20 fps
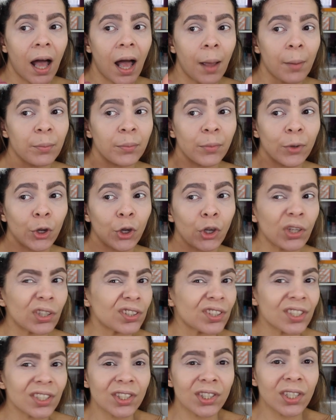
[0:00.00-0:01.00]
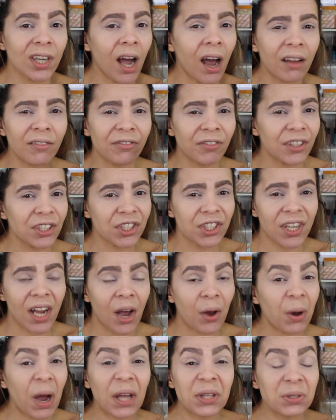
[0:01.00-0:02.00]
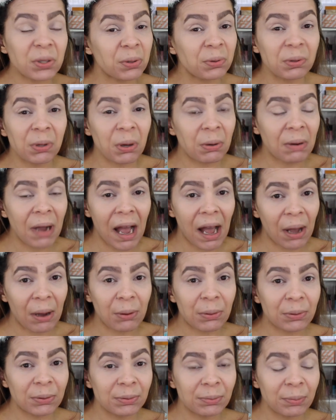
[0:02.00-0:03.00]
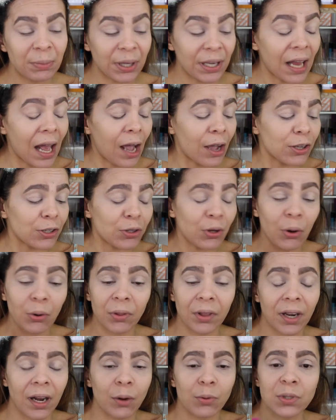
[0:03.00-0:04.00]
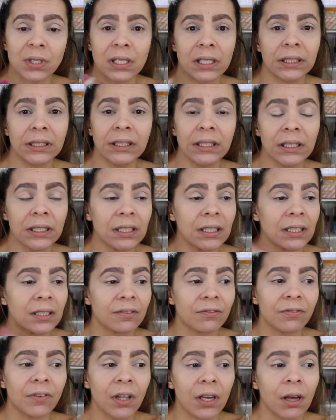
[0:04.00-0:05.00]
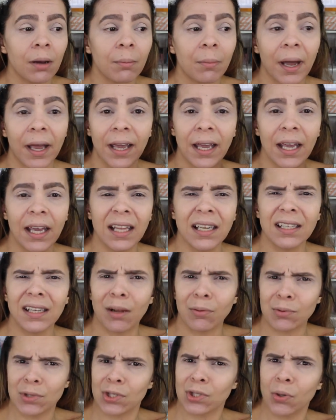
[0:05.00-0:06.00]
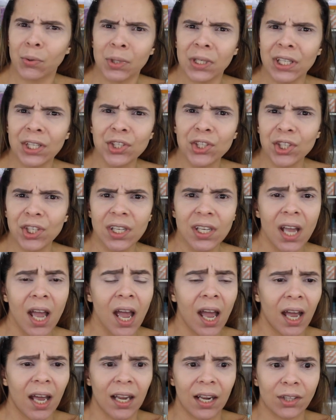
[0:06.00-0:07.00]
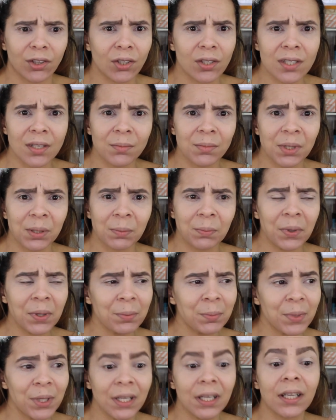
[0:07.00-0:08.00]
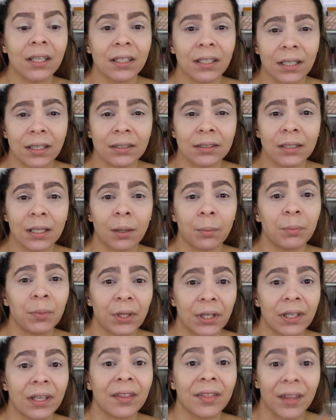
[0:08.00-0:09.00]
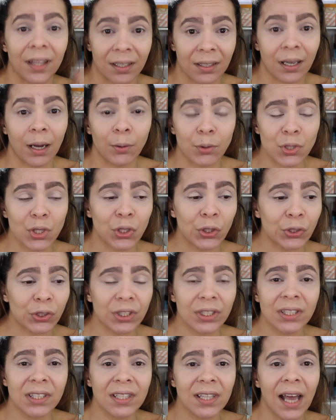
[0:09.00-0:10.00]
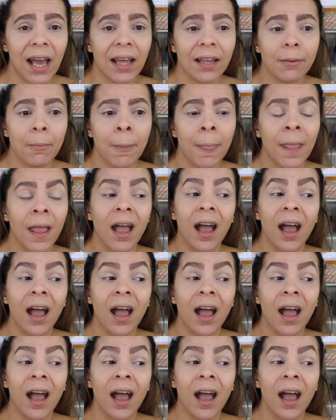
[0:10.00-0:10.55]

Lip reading: I'm allergic to codfish now. I don't know how, but I know that I was cleaning it and it fell on my hand and I was so itchy and I thought something bit me, and it ended up being that I was allergic to that.